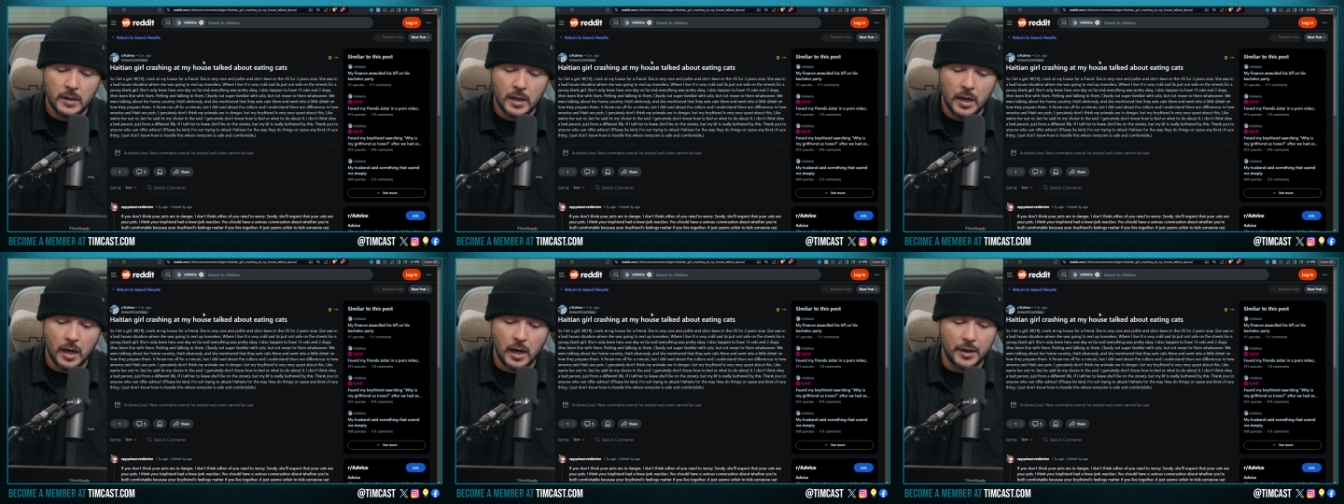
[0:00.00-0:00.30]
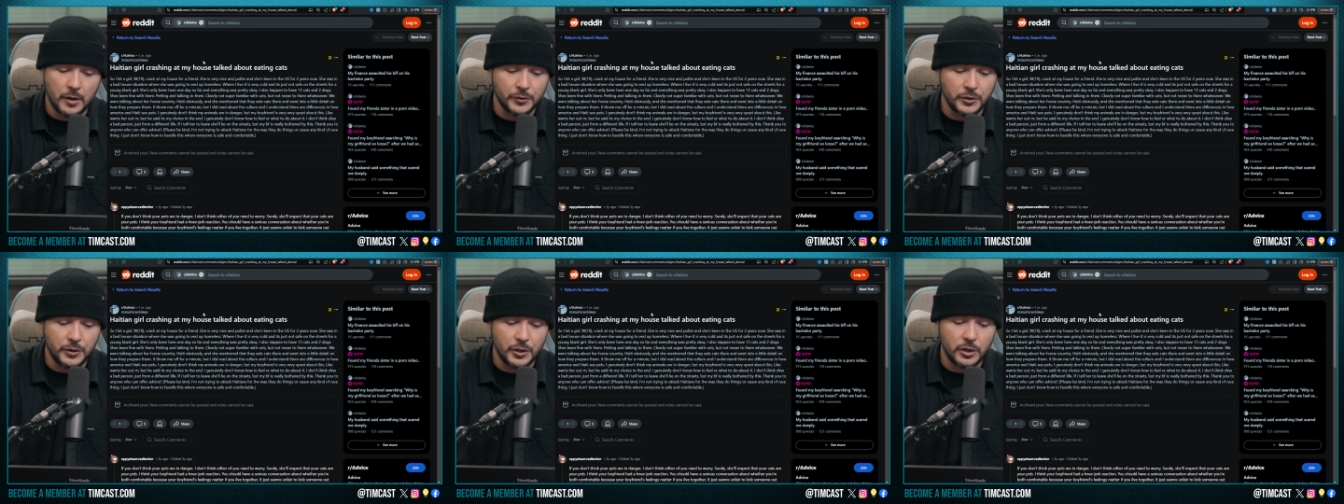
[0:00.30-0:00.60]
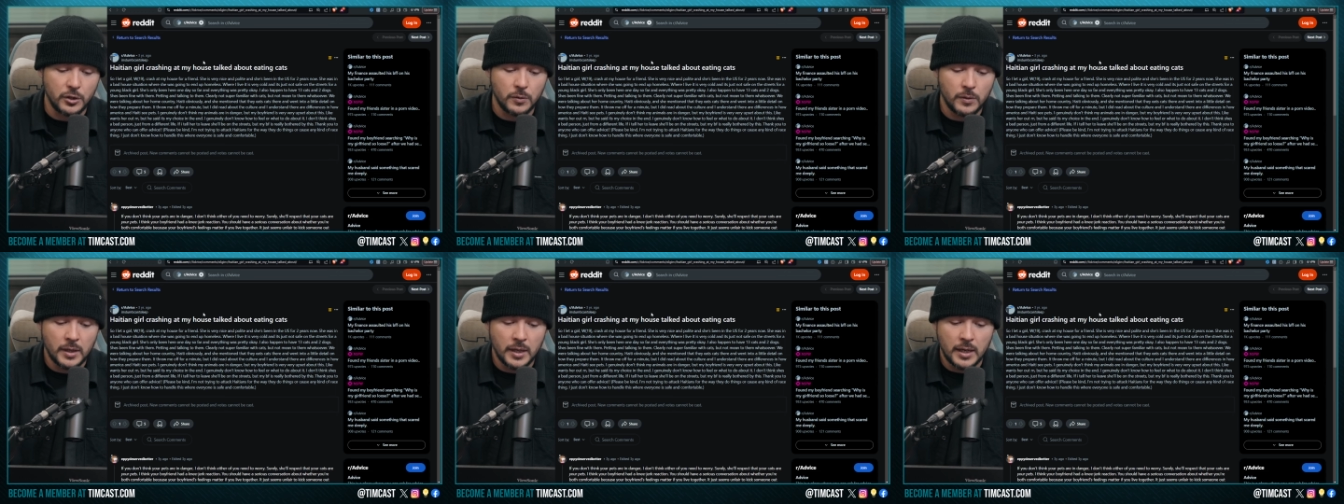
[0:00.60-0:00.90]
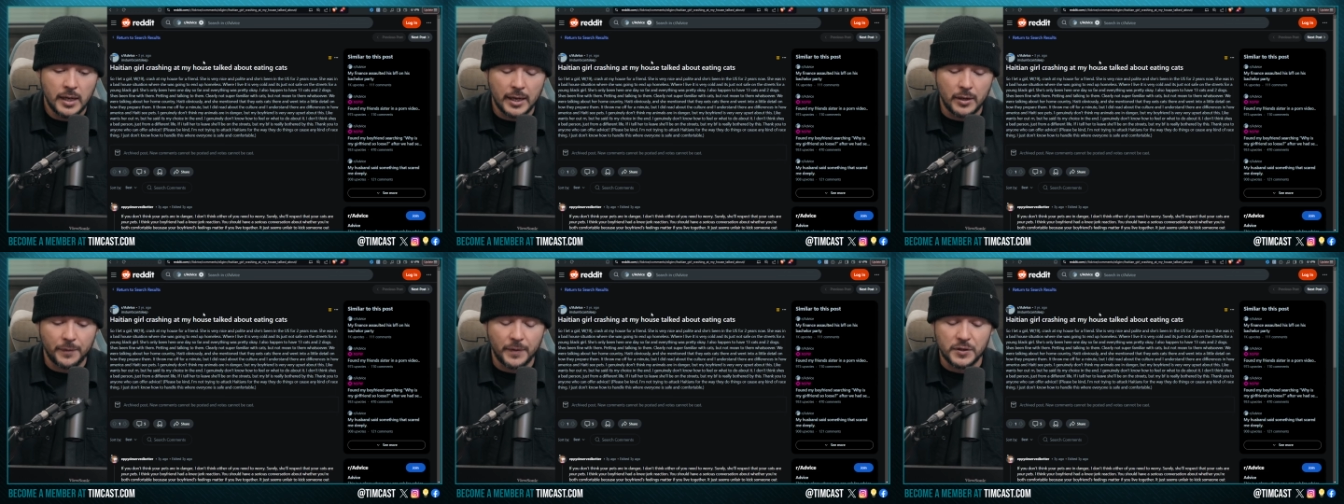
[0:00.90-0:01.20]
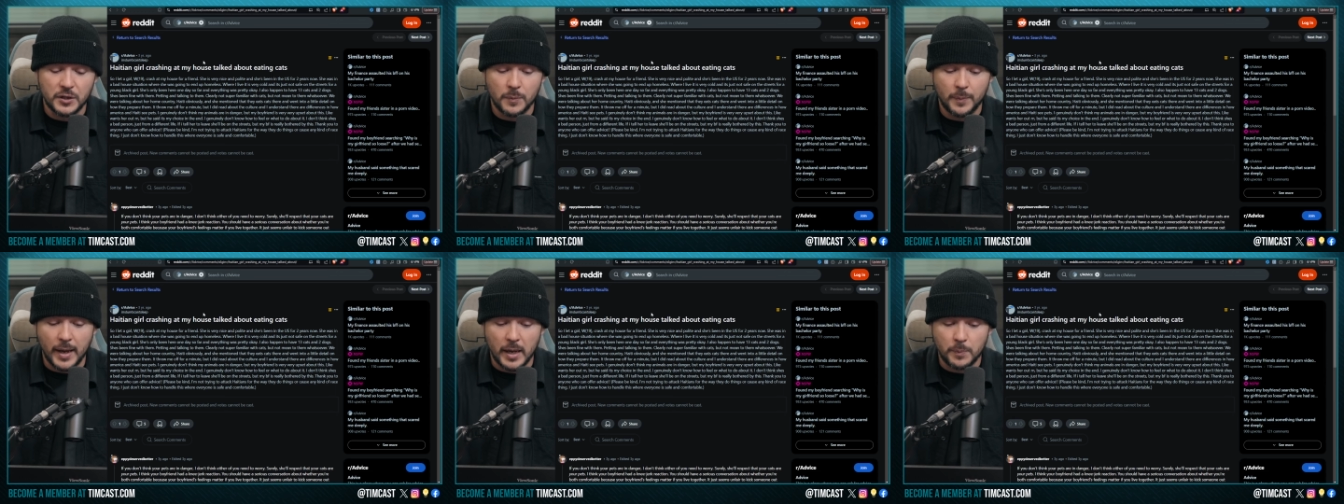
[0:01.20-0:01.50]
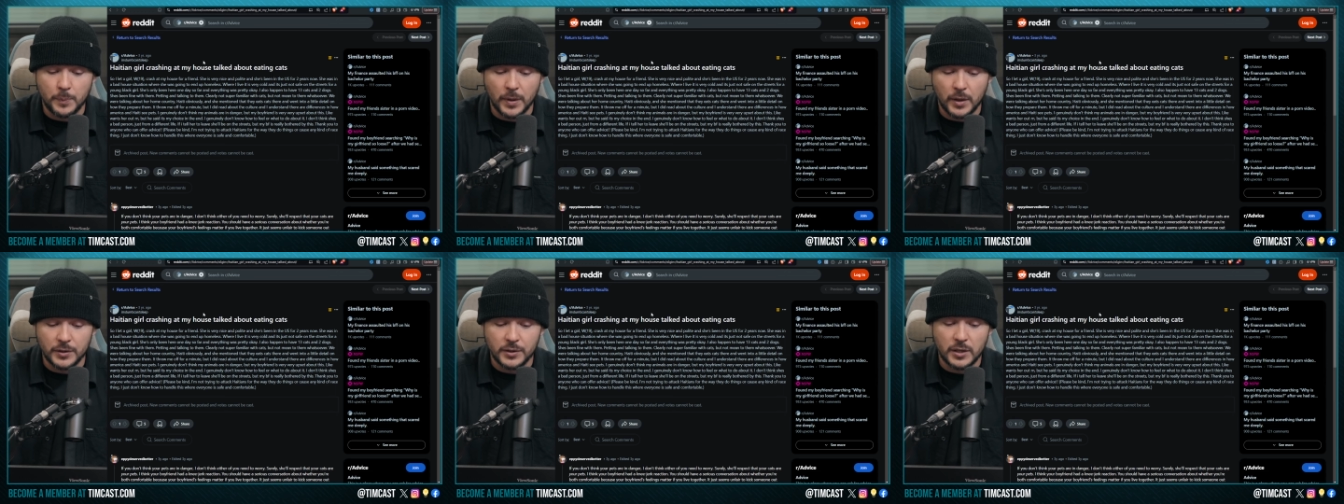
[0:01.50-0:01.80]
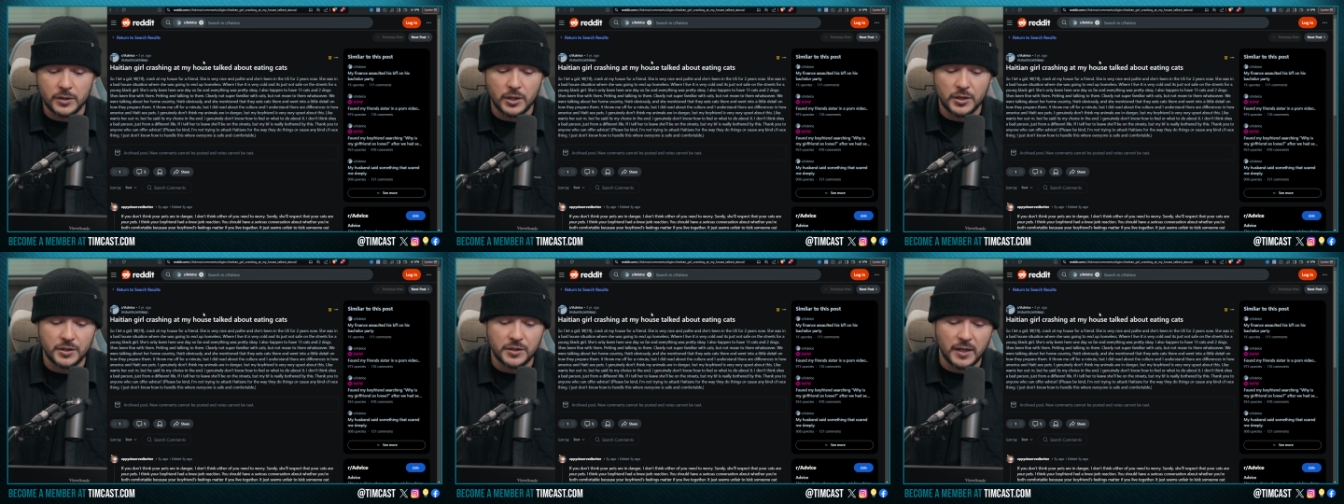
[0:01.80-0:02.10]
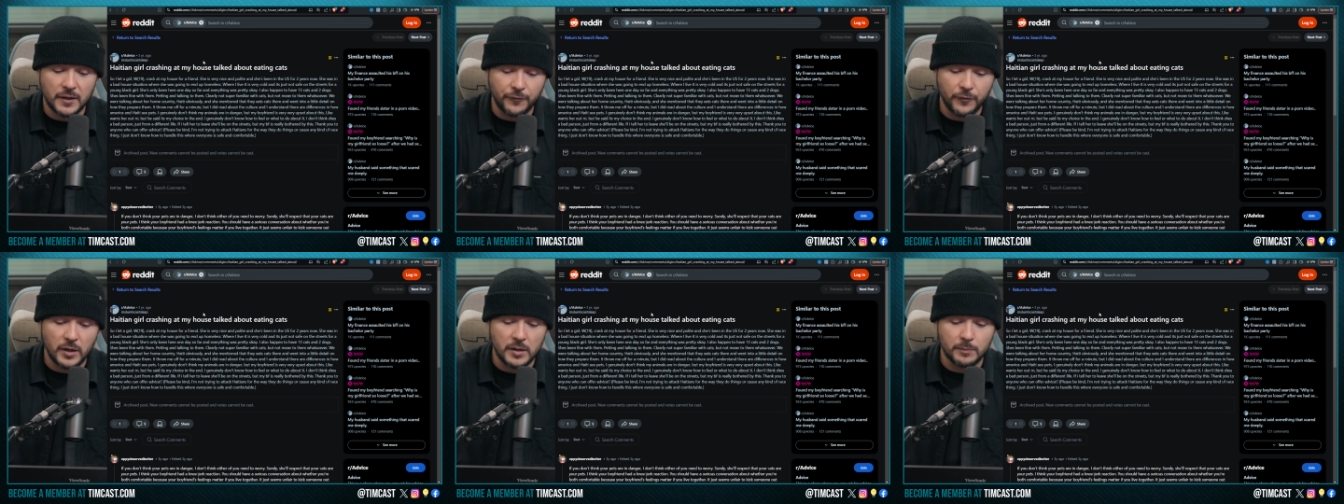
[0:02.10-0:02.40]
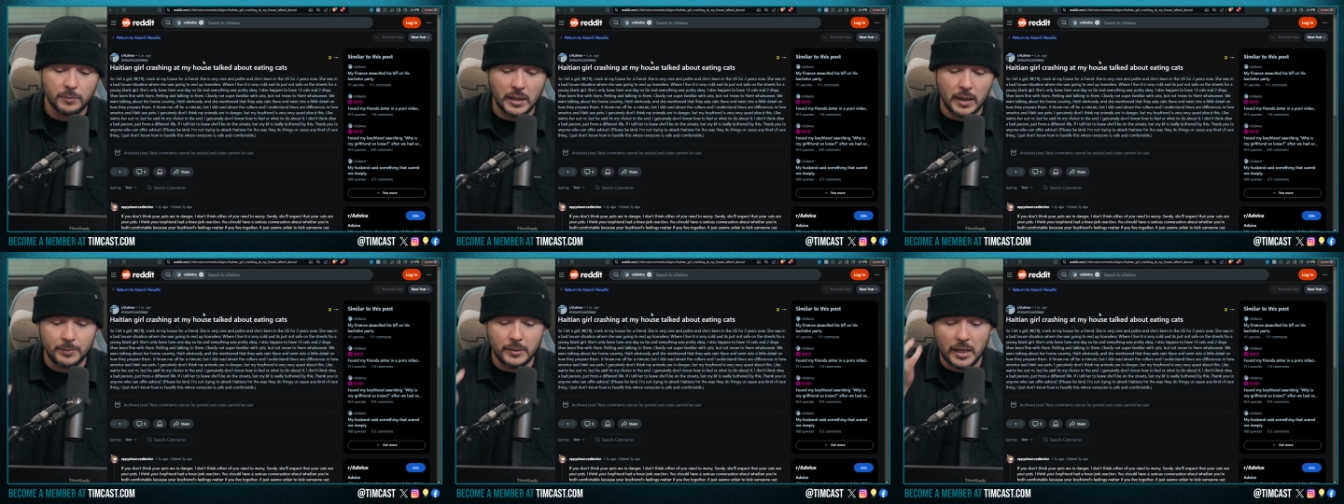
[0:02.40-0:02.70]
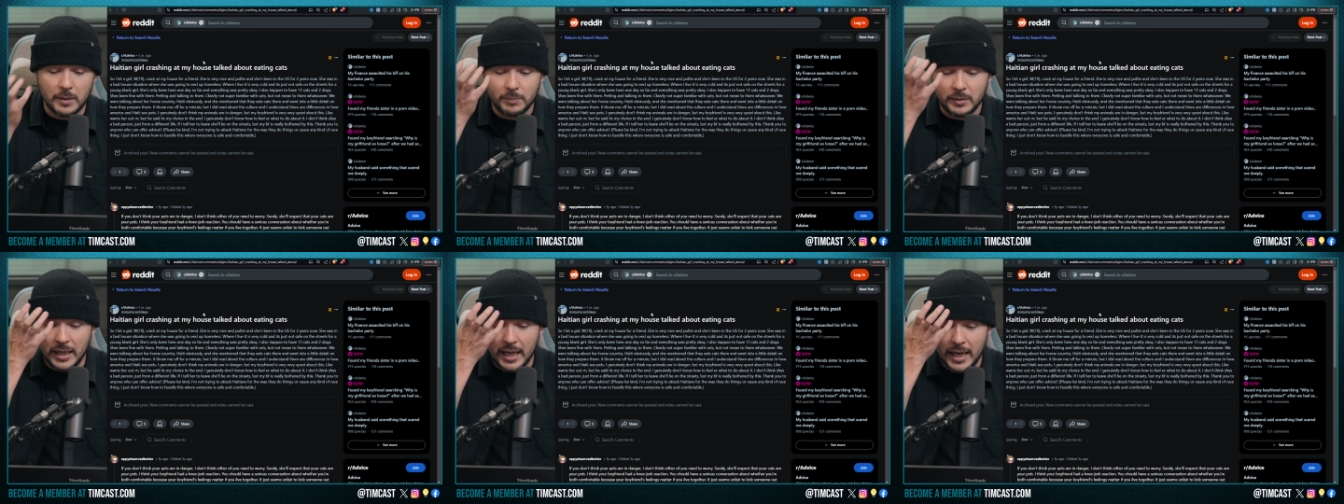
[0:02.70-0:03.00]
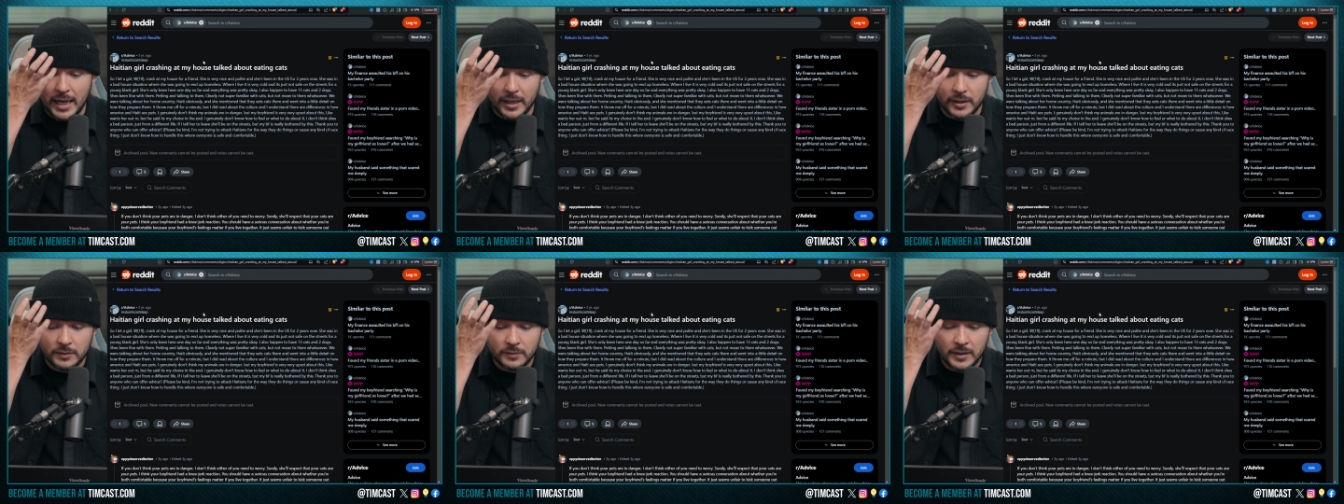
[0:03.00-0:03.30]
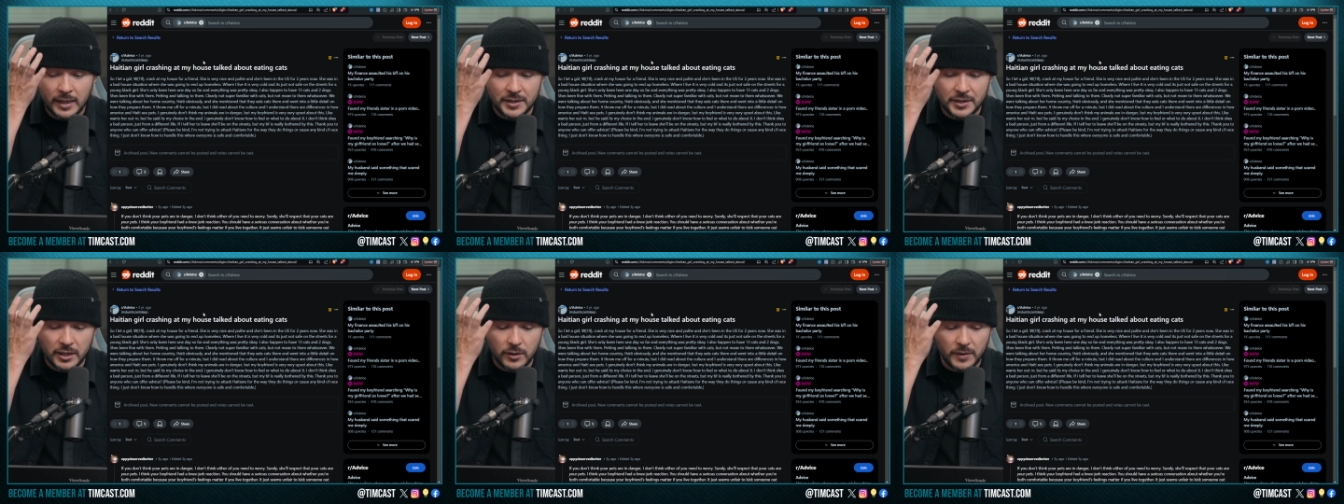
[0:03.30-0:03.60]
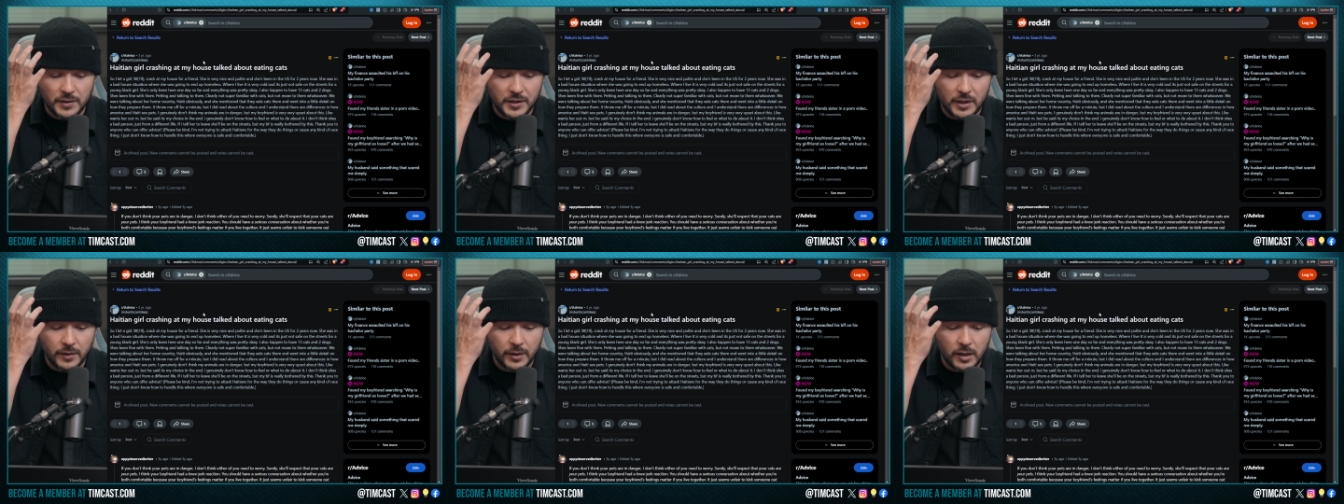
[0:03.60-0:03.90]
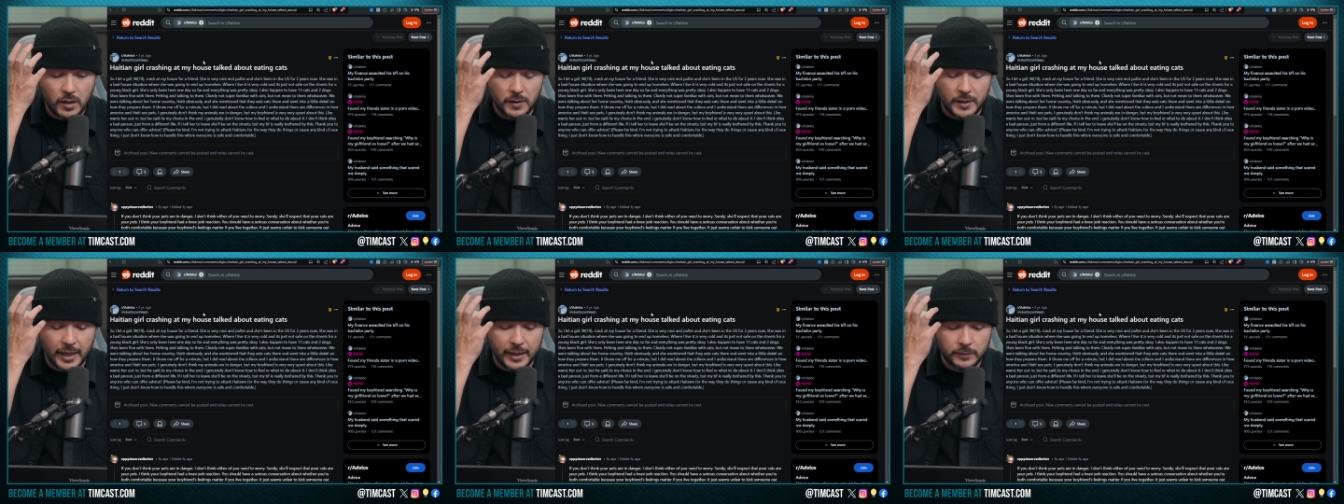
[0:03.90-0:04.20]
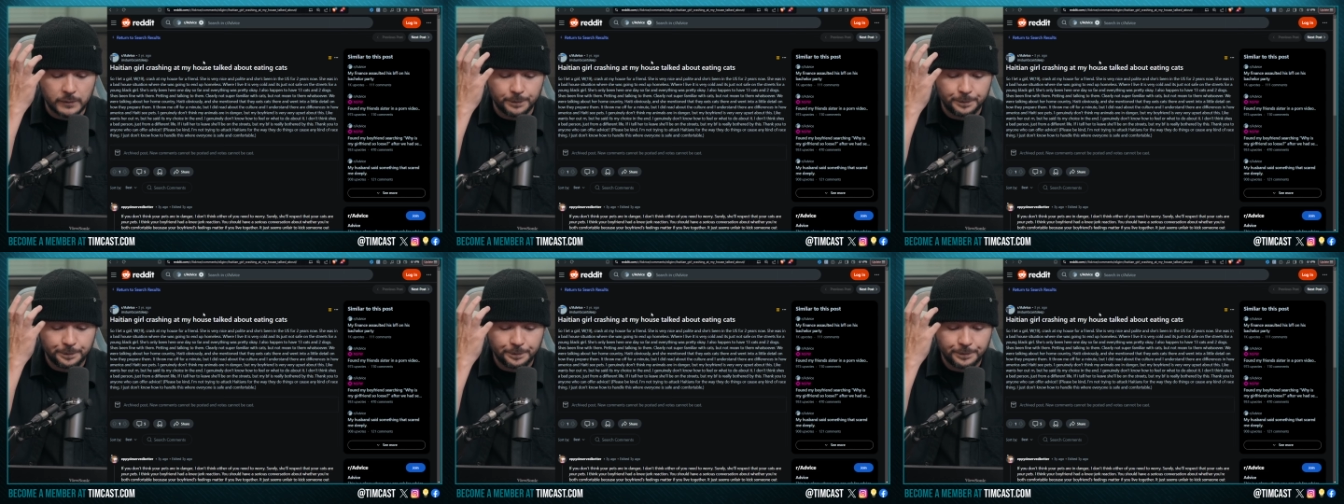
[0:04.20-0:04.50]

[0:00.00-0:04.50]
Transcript: I don't know what to do. I don't think she's a bad person, just different, blah, blah, blah, et cetera, et cetera. Okay.